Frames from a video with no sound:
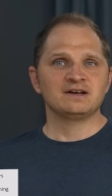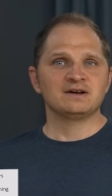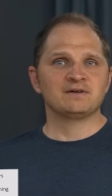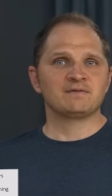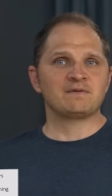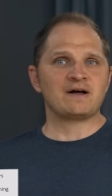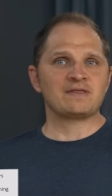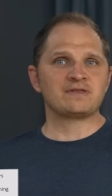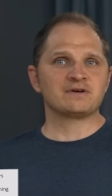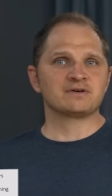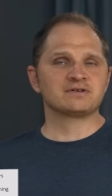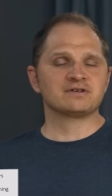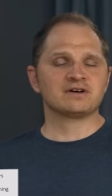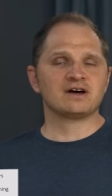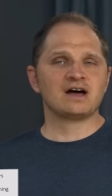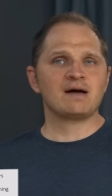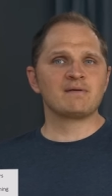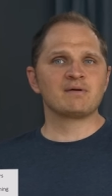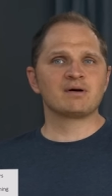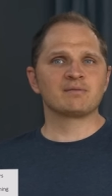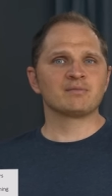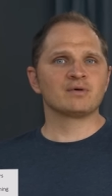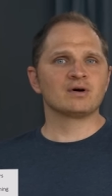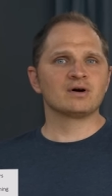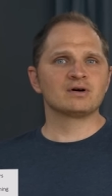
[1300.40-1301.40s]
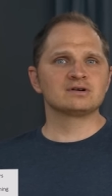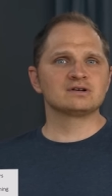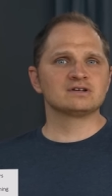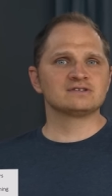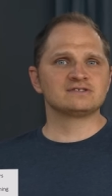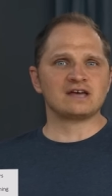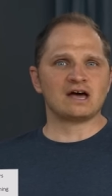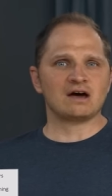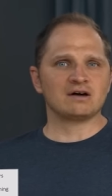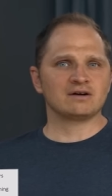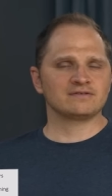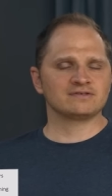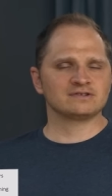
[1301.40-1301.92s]
Rather, time emerges
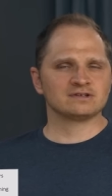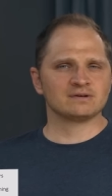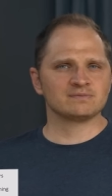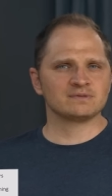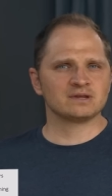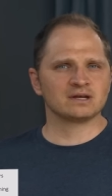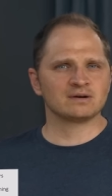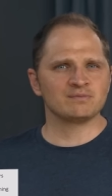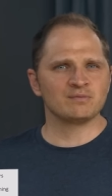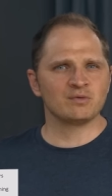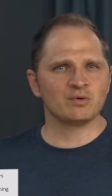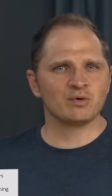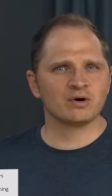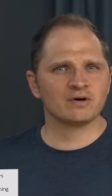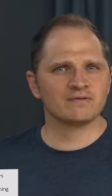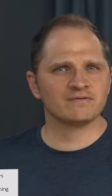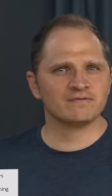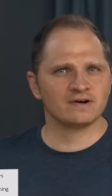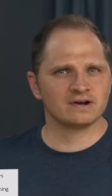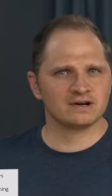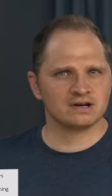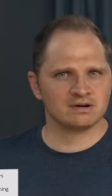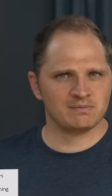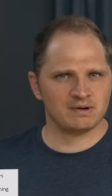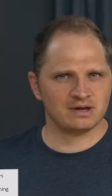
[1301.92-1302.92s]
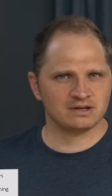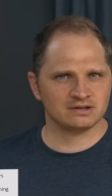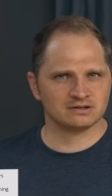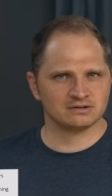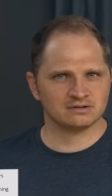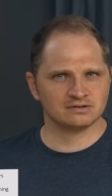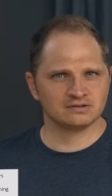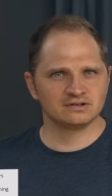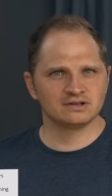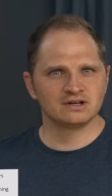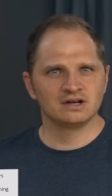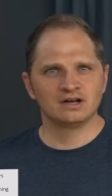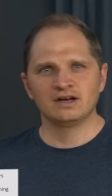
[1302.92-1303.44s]
out of something more
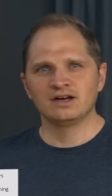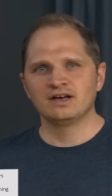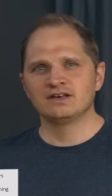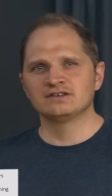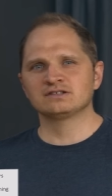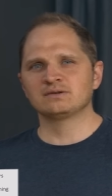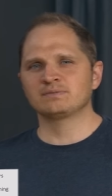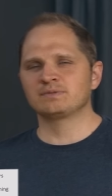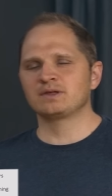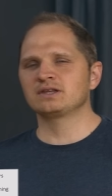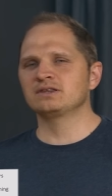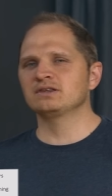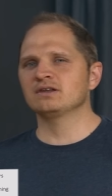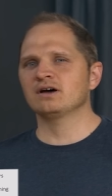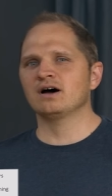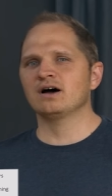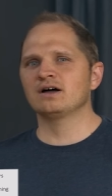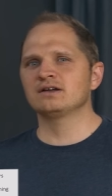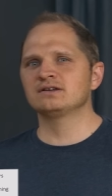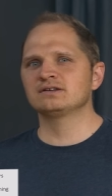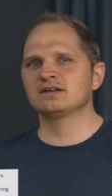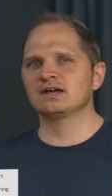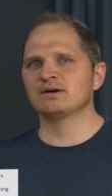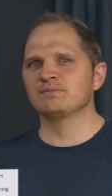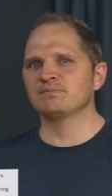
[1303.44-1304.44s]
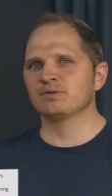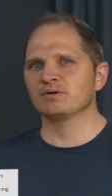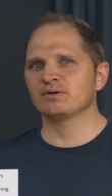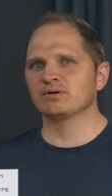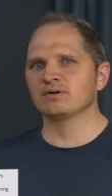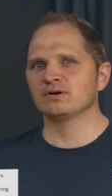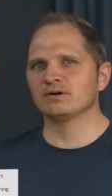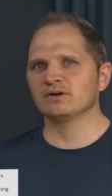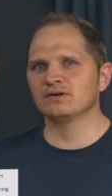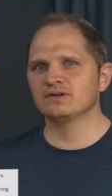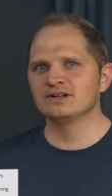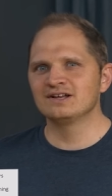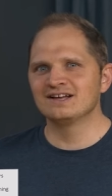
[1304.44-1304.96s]
fundamental, something non
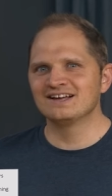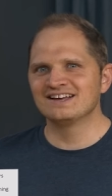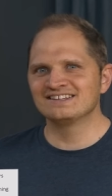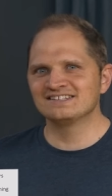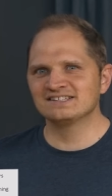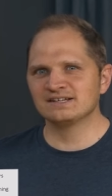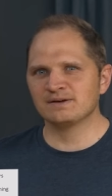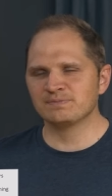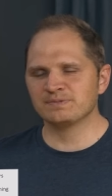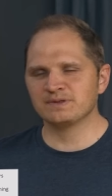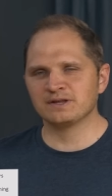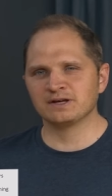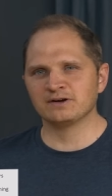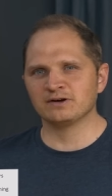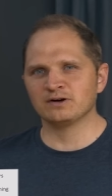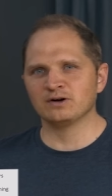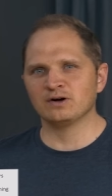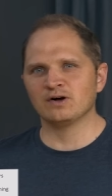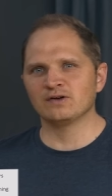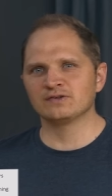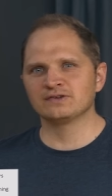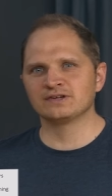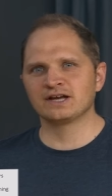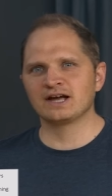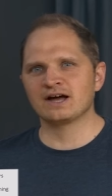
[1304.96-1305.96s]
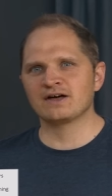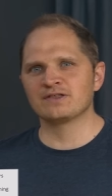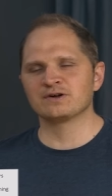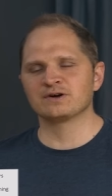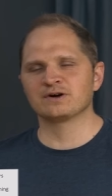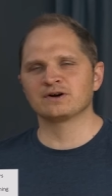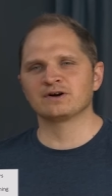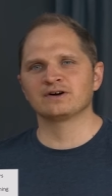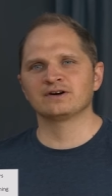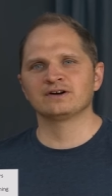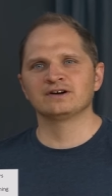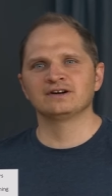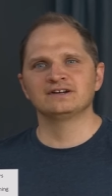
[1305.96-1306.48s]
temporal, something
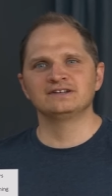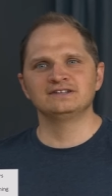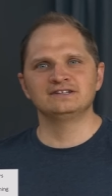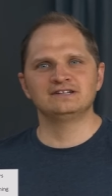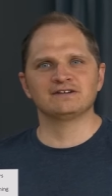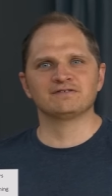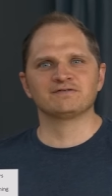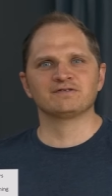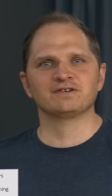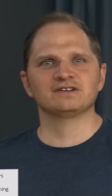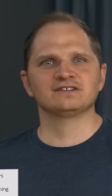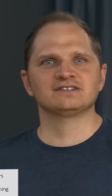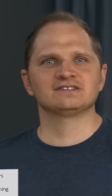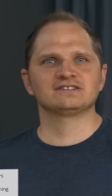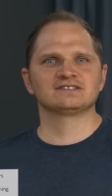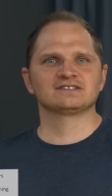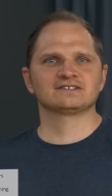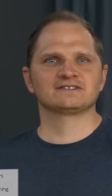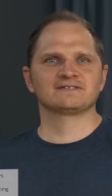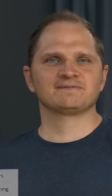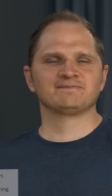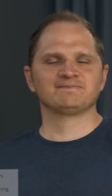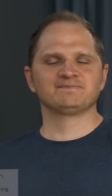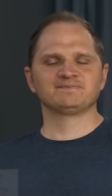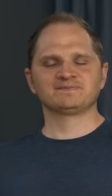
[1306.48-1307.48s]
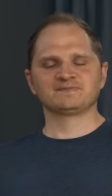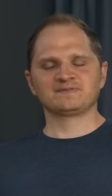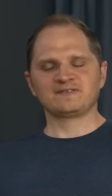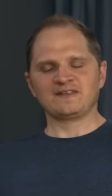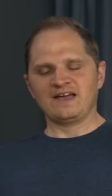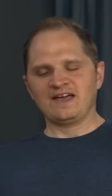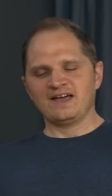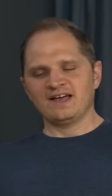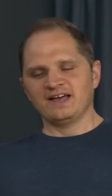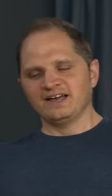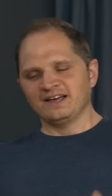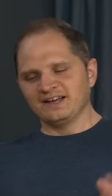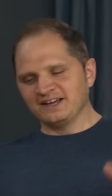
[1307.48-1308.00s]
altogether different.
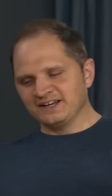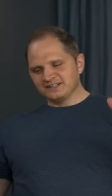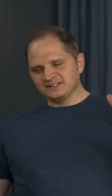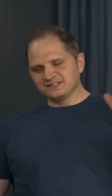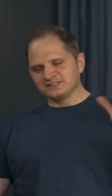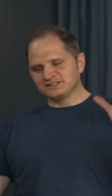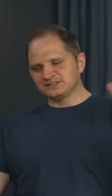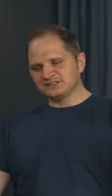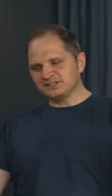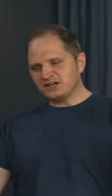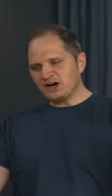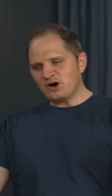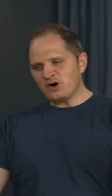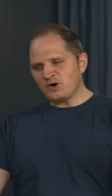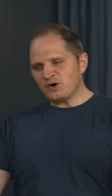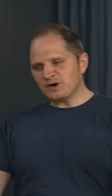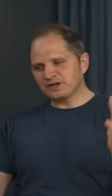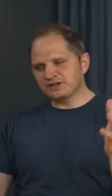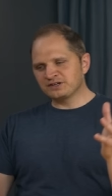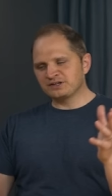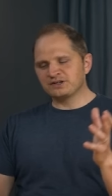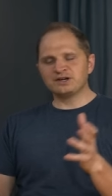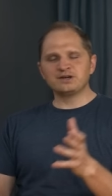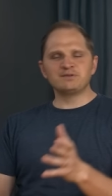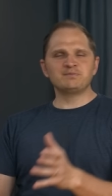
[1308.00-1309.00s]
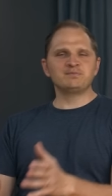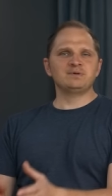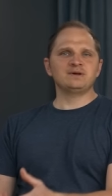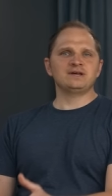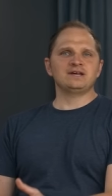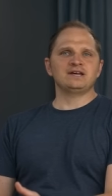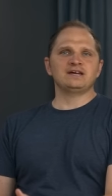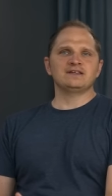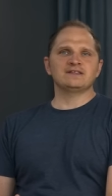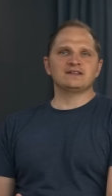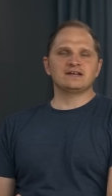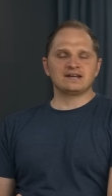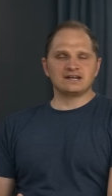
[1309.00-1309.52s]
So it could
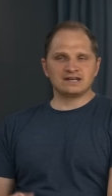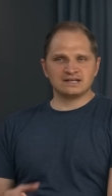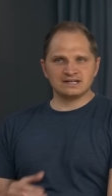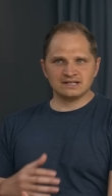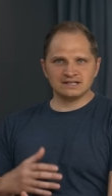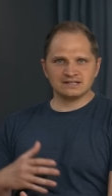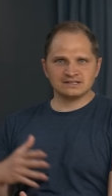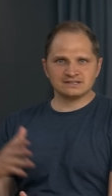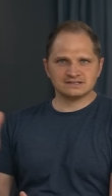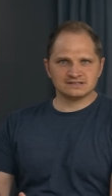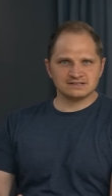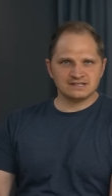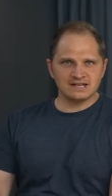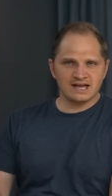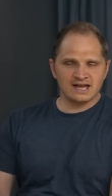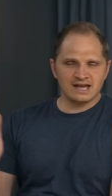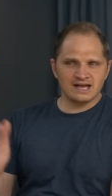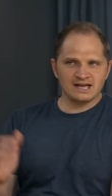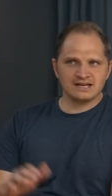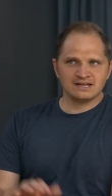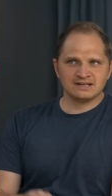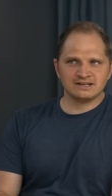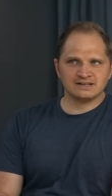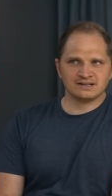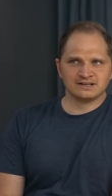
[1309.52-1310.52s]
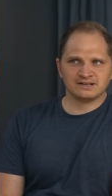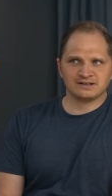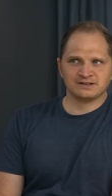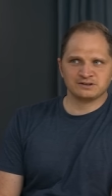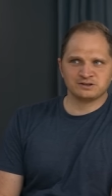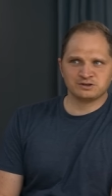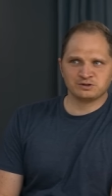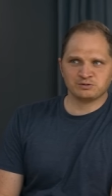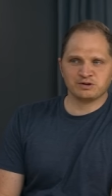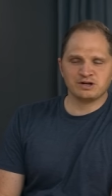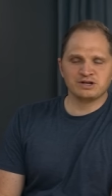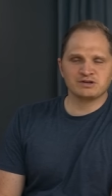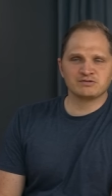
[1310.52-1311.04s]
be that in this day,
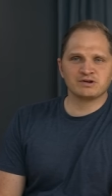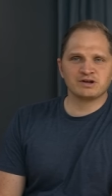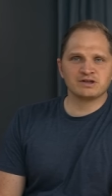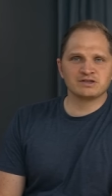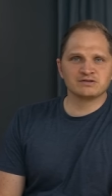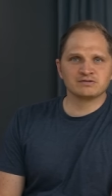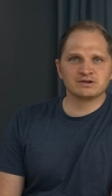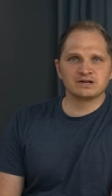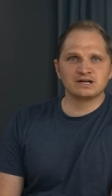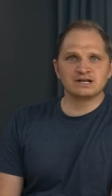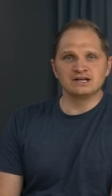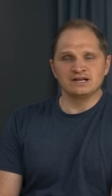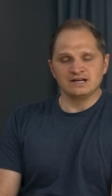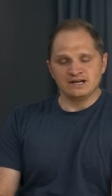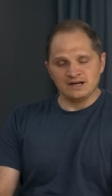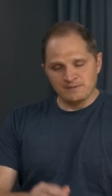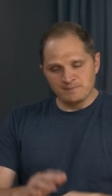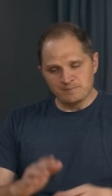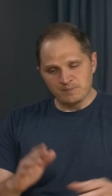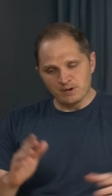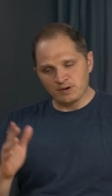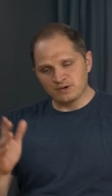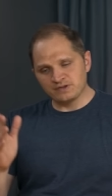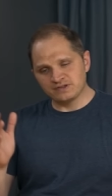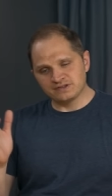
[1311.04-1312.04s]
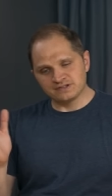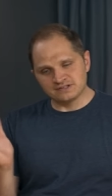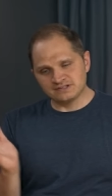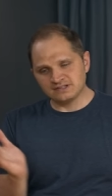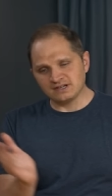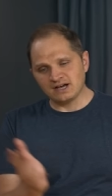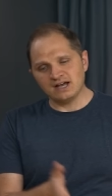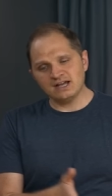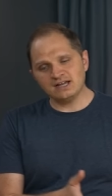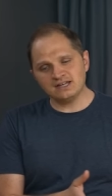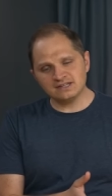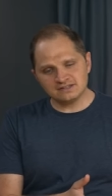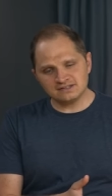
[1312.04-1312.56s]
2023, both
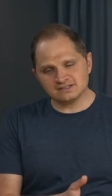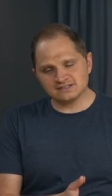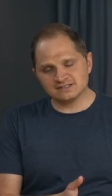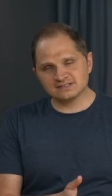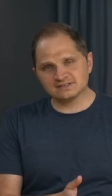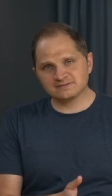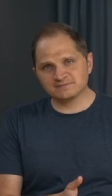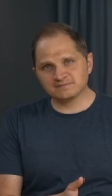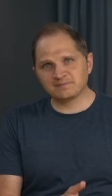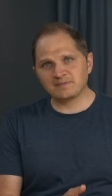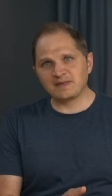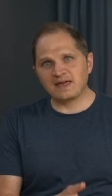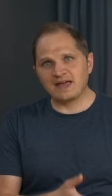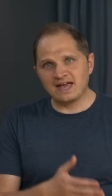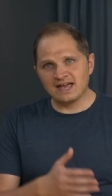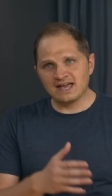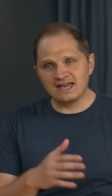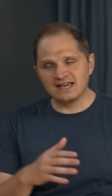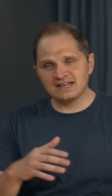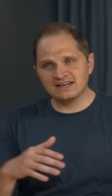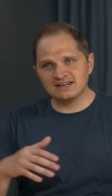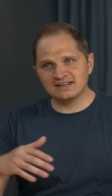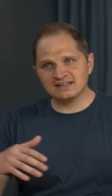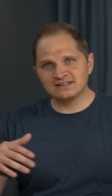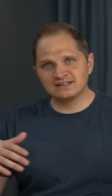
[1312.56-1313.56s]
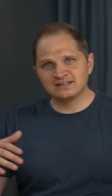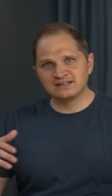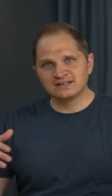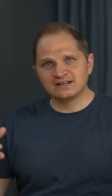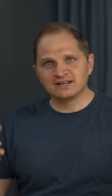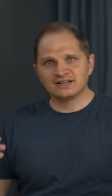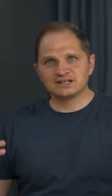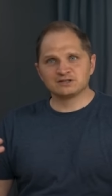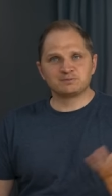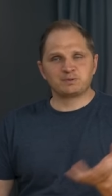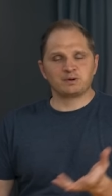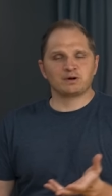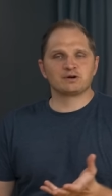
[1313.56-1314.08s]
science and
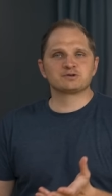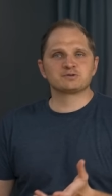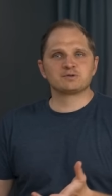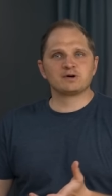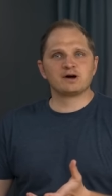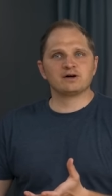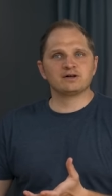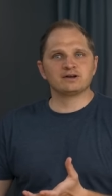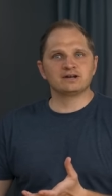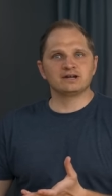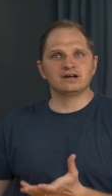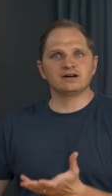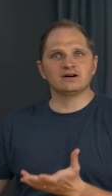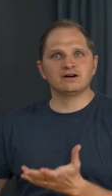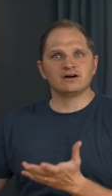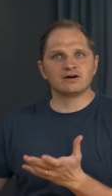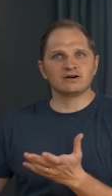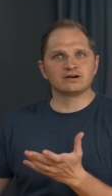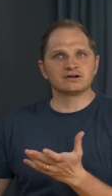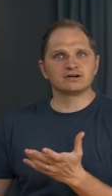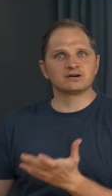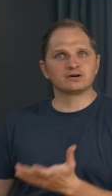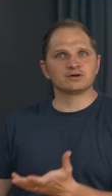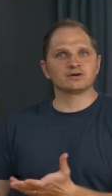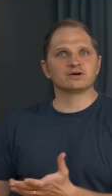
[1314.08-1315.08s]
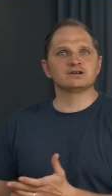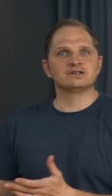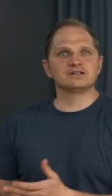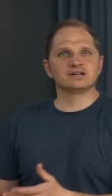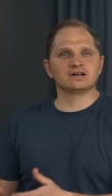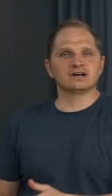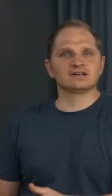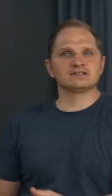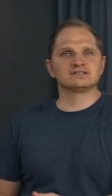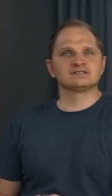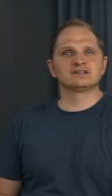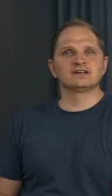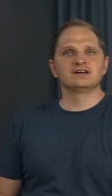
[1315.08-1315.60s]
spirituality are encouraging
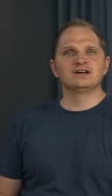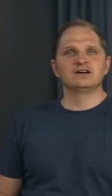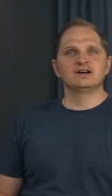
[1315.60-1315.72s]
us